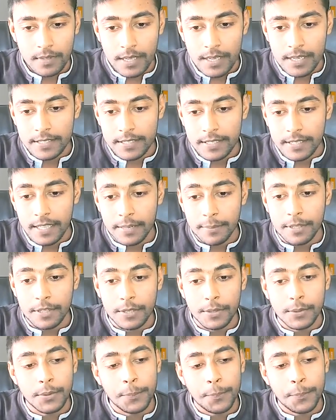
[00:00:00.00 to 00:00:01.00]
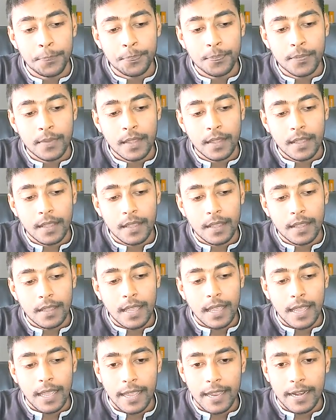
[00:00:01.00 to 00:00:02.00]
share with you,
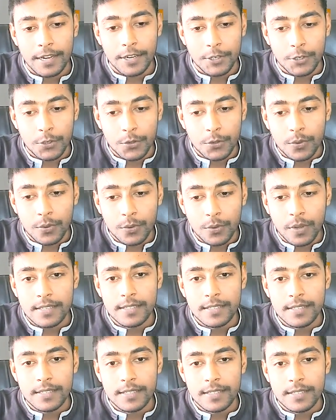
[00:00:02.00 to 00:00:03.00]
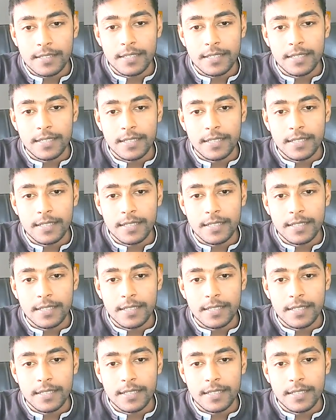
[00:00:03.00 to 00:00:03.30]
and you can see I